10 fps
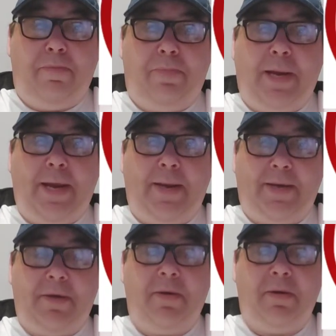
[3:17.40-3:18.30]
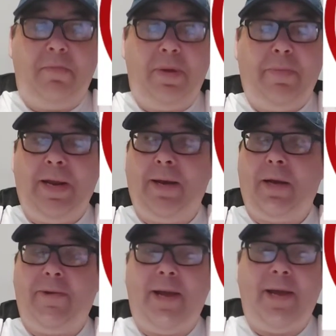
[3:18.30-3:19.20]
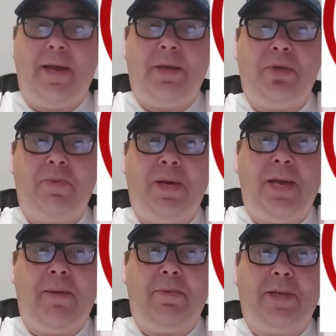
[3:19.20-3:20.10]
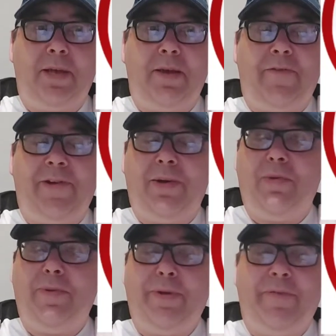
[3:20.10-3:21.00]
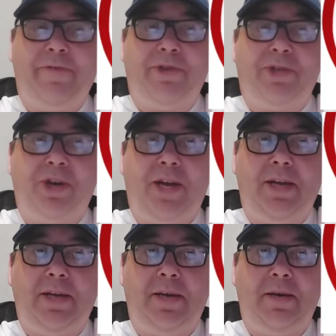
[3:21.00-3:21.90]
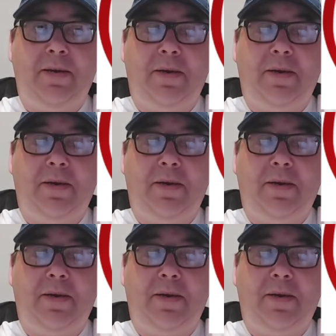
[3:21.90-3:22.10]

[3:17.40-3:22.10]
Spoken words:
played all right in some games. I found him a bit frustrating.